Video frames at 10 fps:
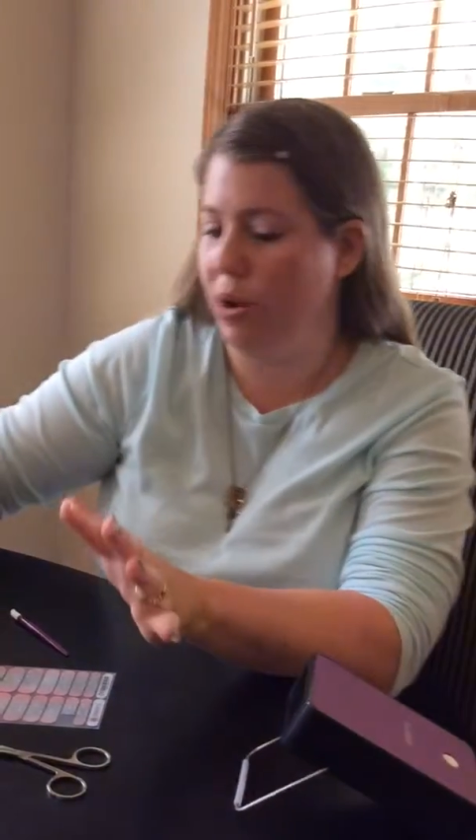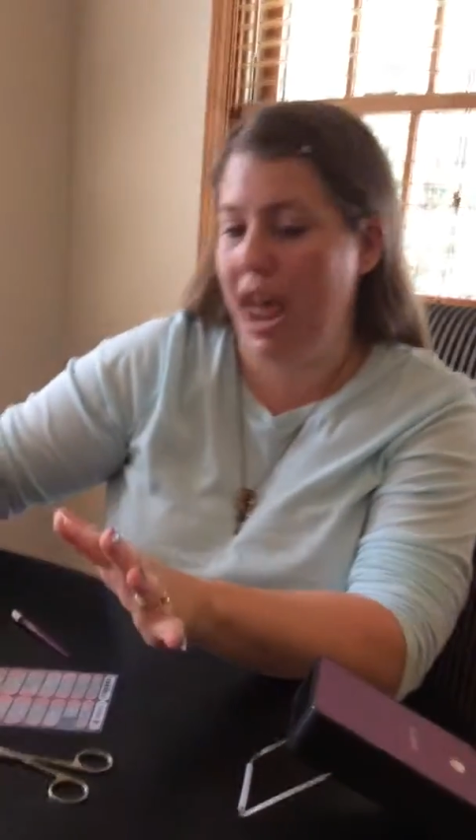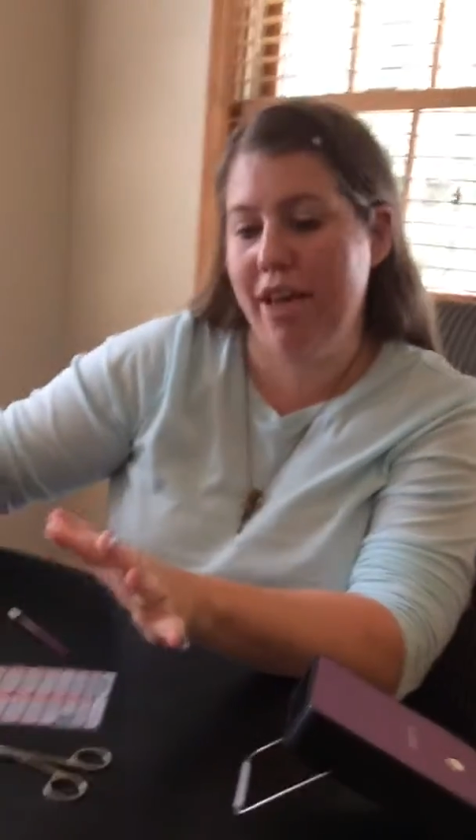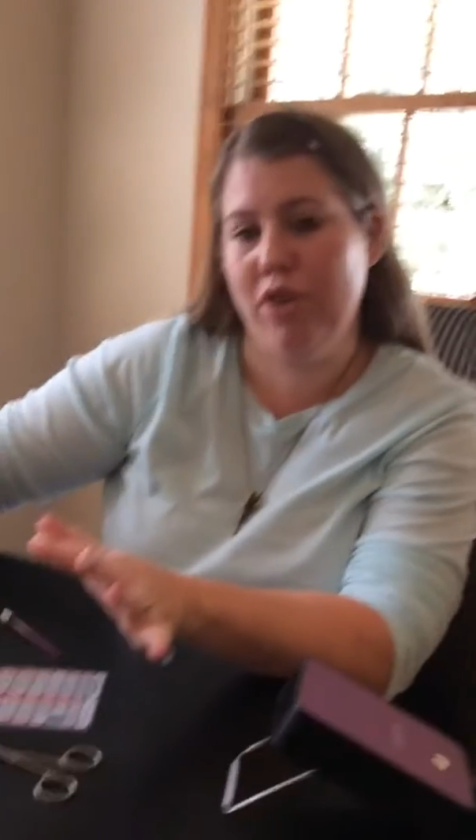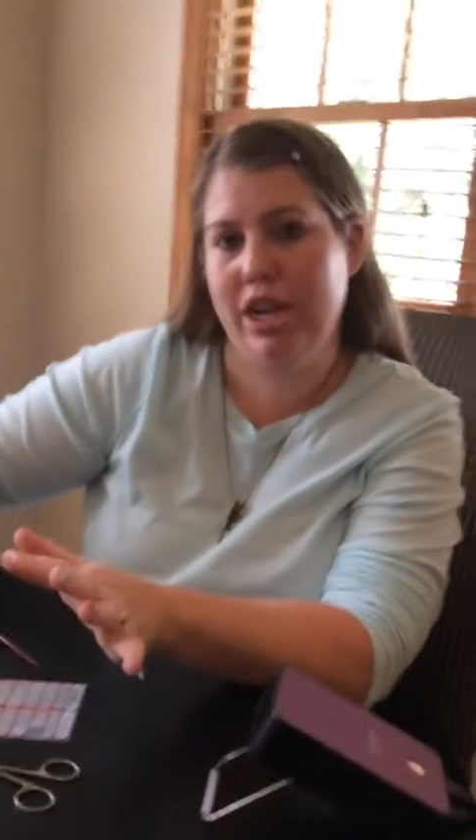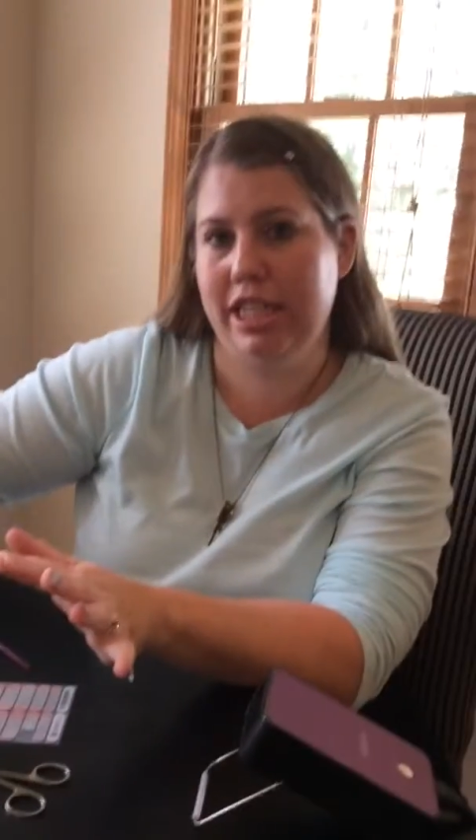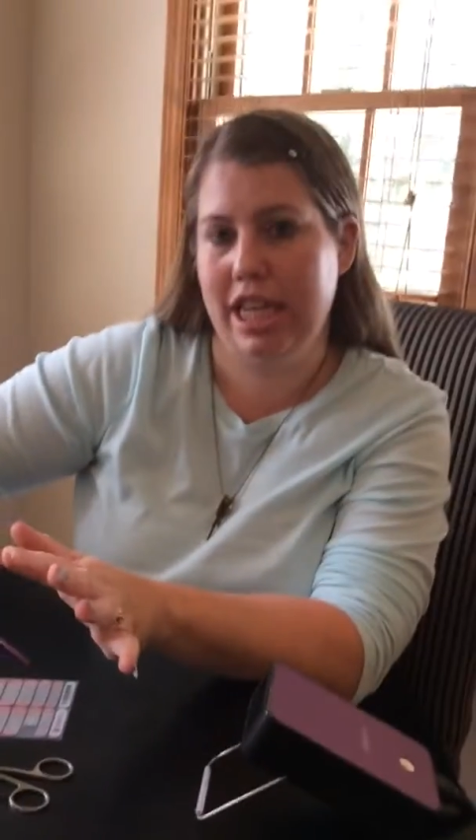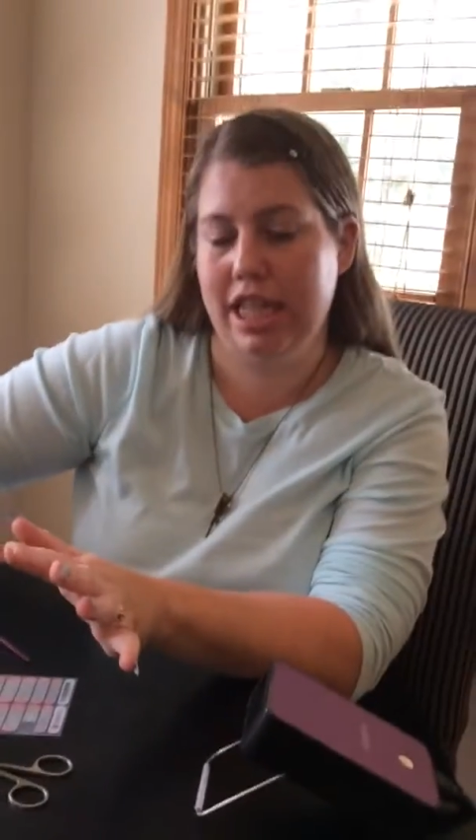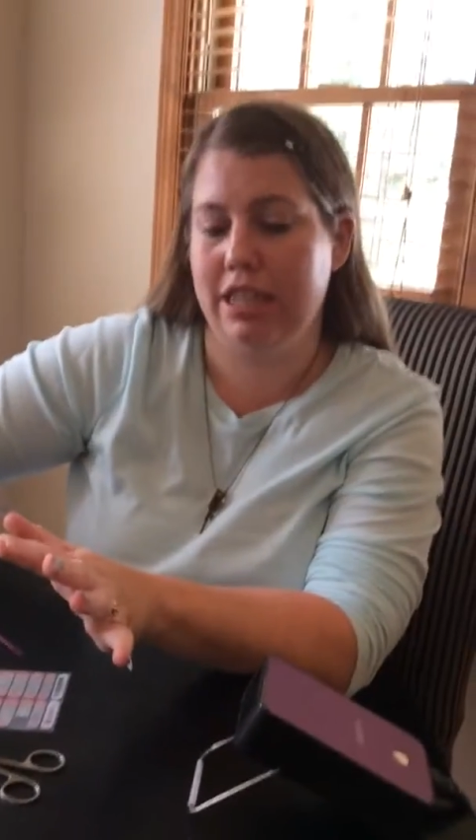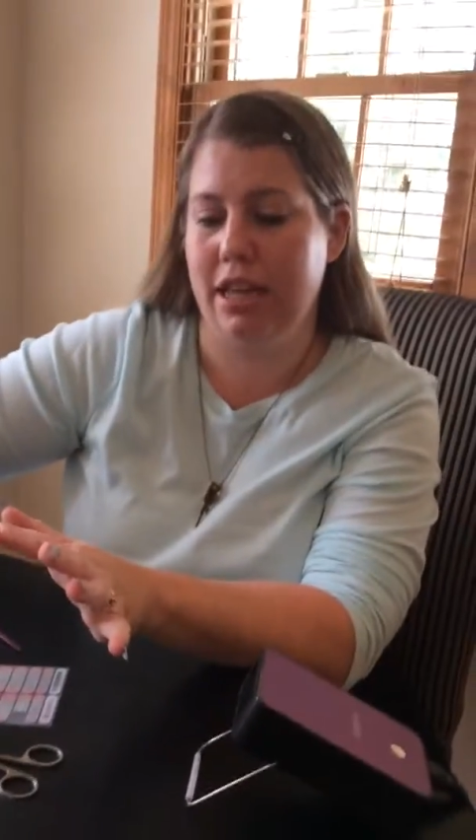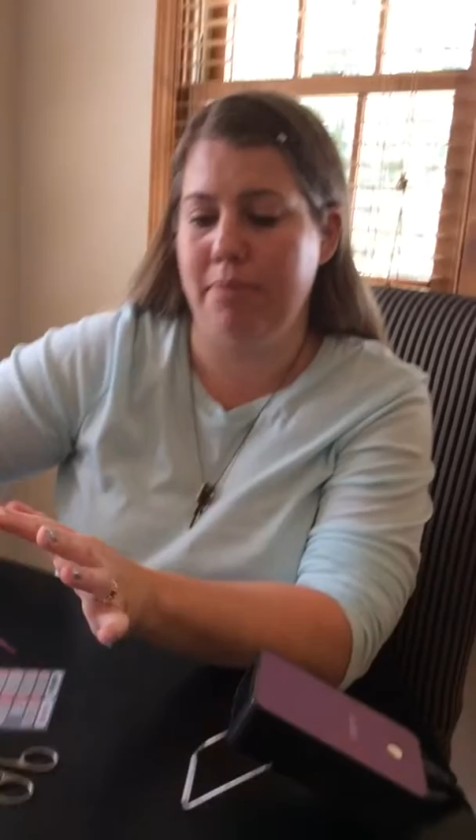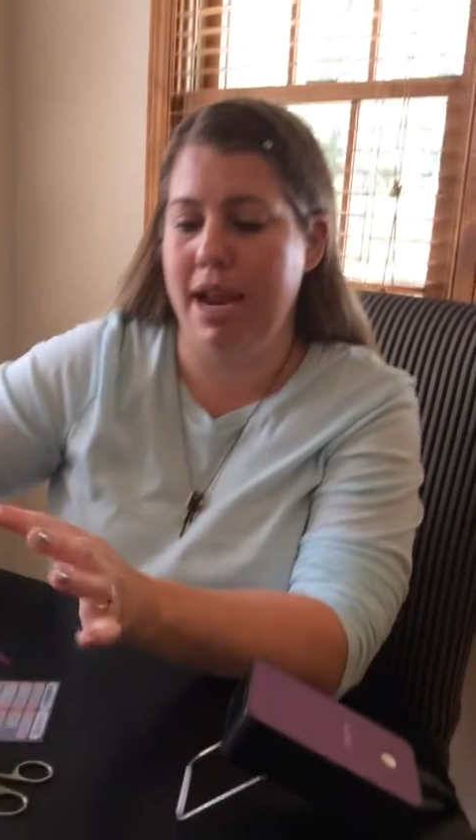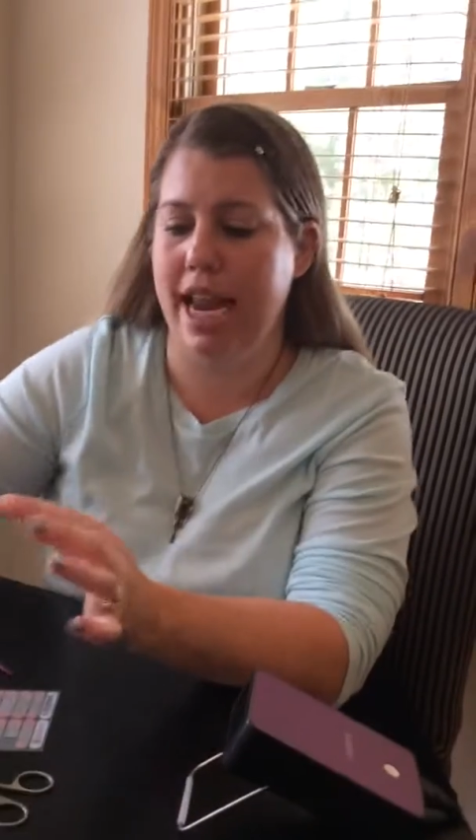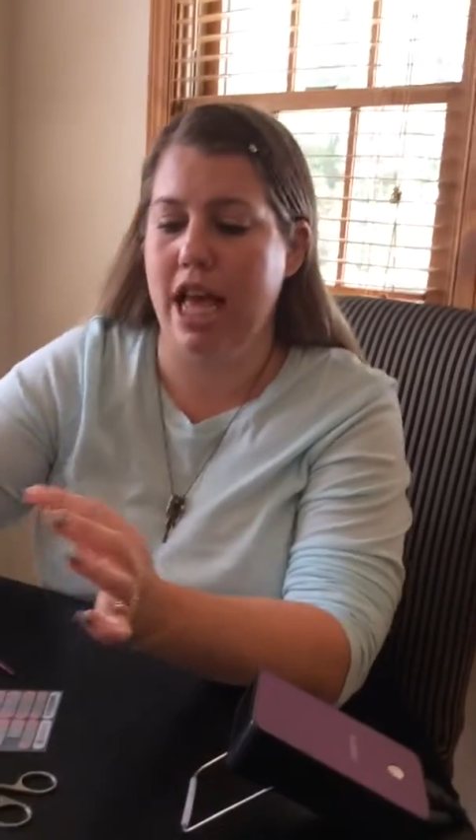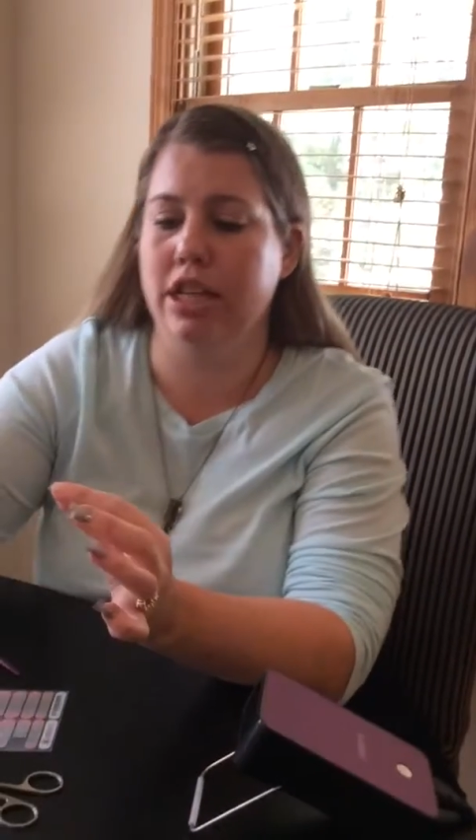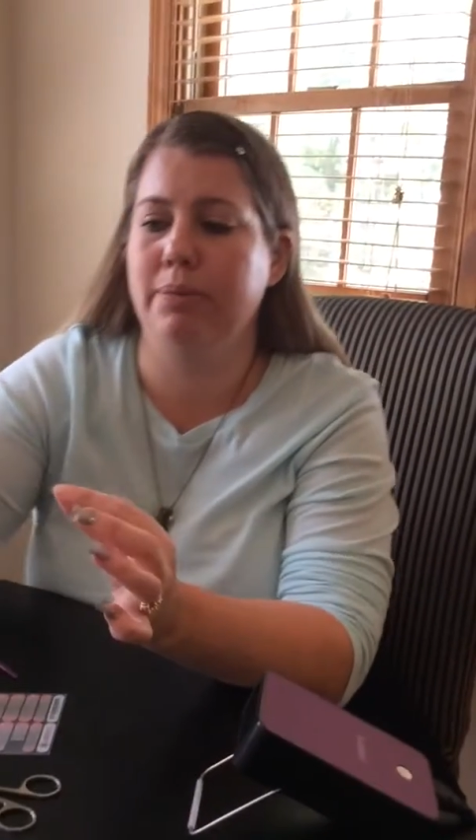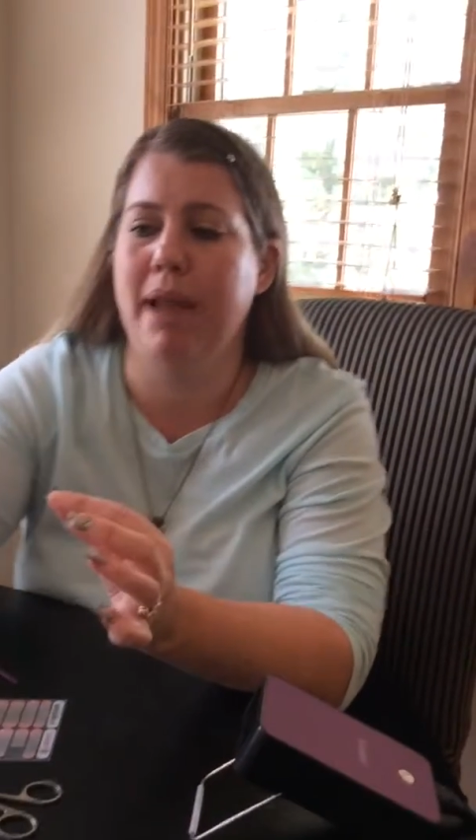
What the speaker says: and I've already done this on my nails,